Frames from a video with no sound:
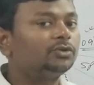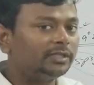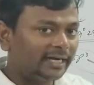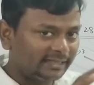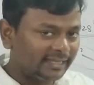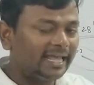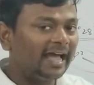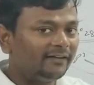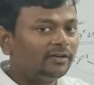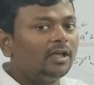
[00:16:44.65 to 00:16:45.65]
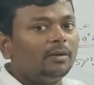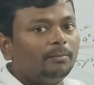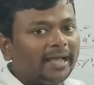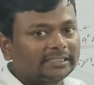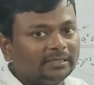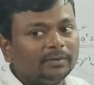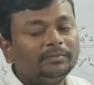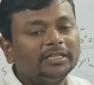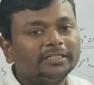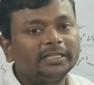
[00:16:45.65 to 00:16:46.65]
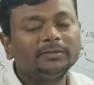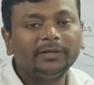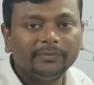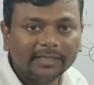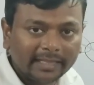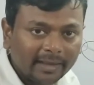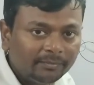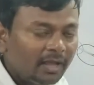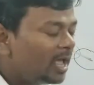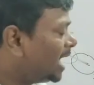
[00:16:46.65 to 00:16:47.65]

so that they have maximum distance between them,